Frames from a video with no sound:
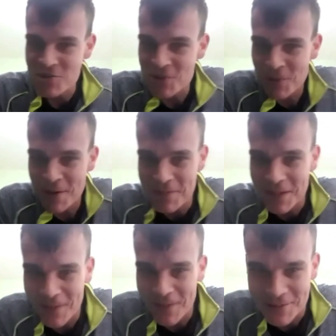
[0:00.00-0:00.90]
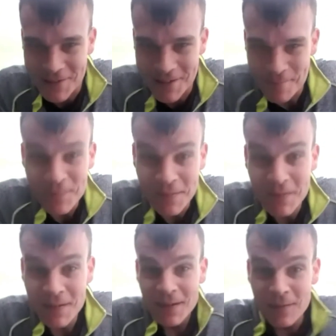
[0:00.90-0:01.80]
So everything went
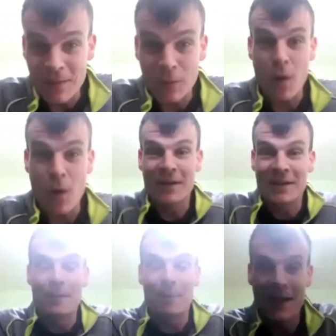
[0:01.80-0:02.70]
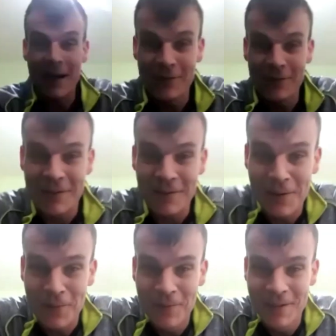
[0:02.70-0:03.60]
according to plan, like, you
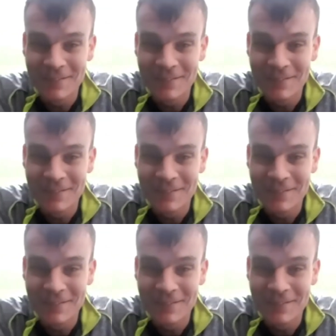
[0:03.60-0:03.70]
know.